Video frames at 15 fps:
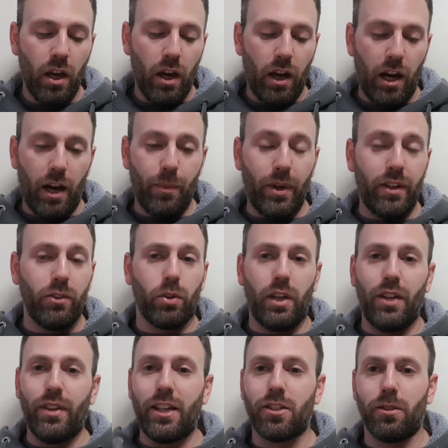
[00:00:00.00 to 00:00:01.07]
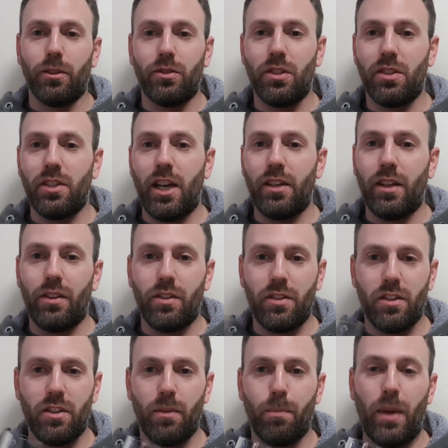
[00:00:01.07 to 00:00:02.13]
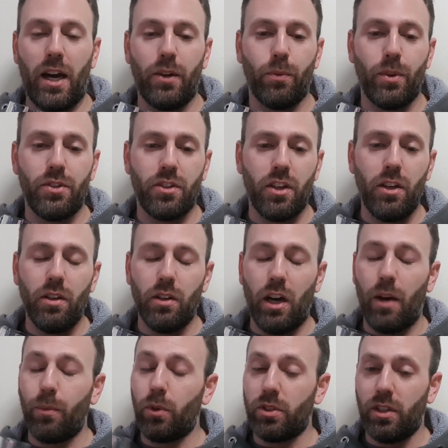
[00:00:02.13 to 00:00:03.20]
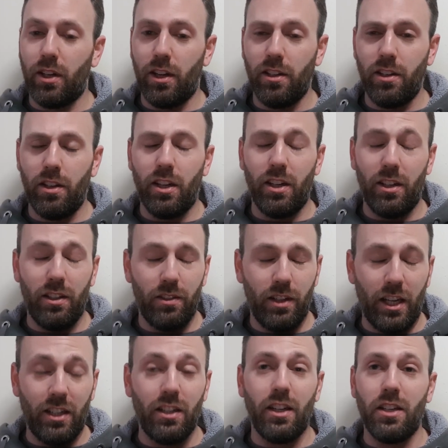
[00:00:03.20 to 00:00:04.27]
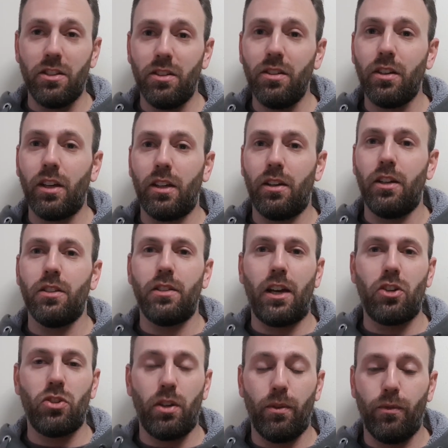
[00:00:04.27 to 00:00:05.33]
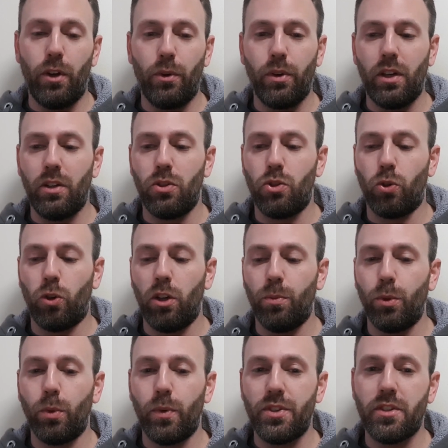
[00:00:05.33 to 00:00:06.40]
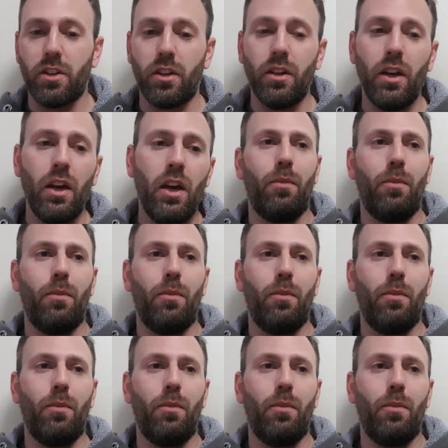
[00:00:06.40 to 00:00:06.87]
Um, and look, and that's not to say that this is a bad whiskey, um, because it, it, it isn't. It is actually a very enjoyable whiskey.